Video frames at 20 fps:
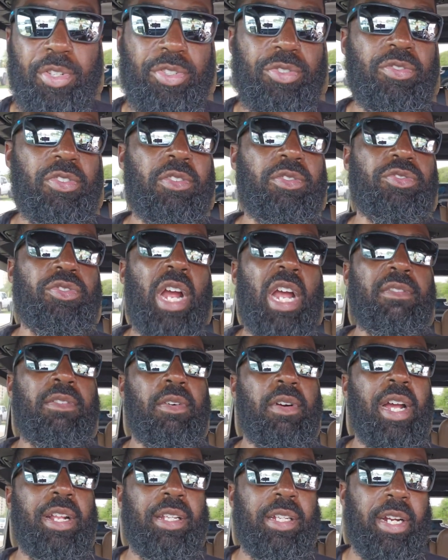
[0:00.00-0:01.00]
just drive
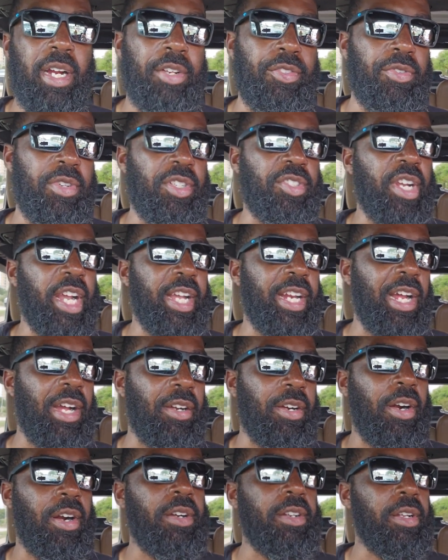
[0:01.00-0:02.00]
around the country checking
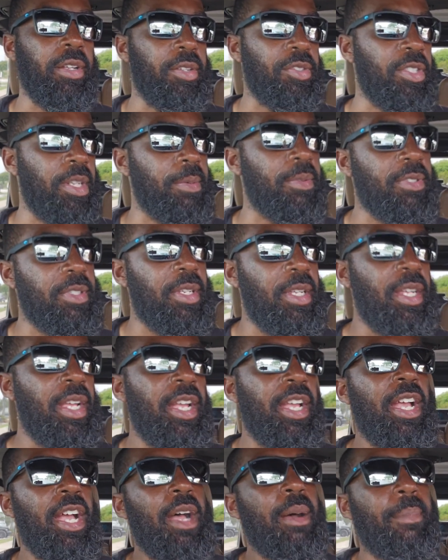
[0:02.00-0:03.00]
out car
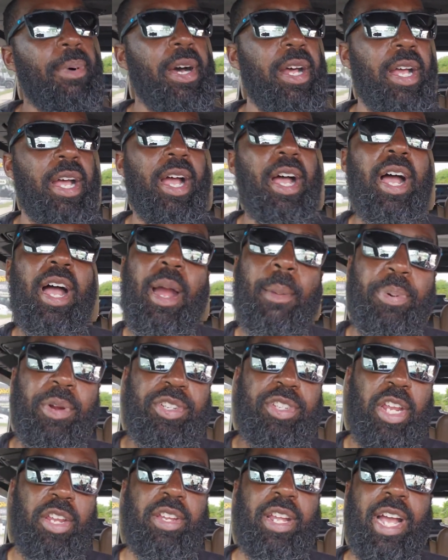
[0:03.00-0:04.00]
dealerships. But I
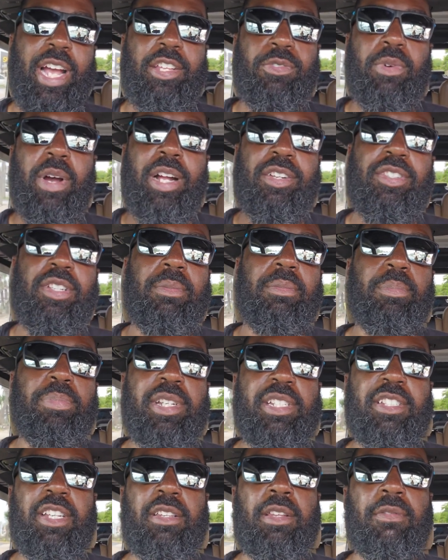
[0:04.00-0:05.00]
appreciate you guys watching.
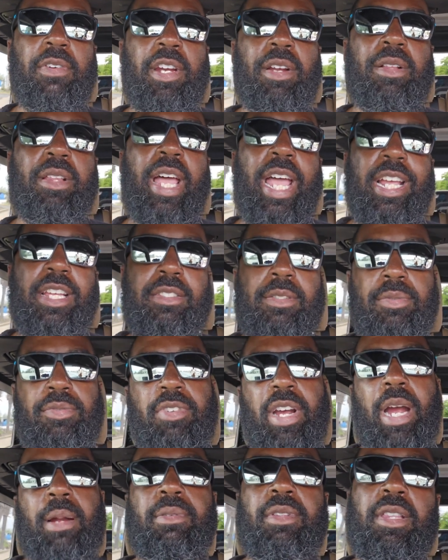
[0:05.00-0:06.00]
Please give the video a like,
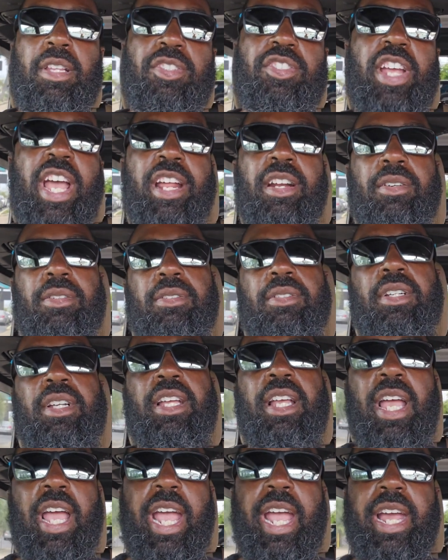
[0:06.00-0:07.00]
subscribe to the channel.
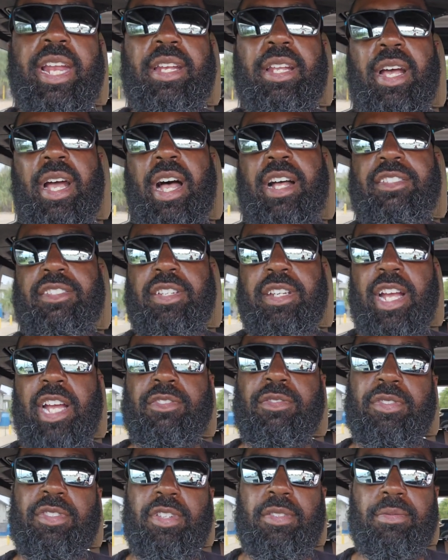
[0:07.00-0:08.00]
And uh, I'll see you
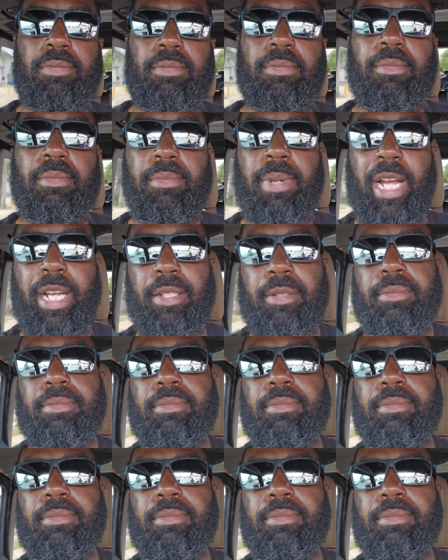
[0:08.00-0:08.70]
guys real soon. Bye.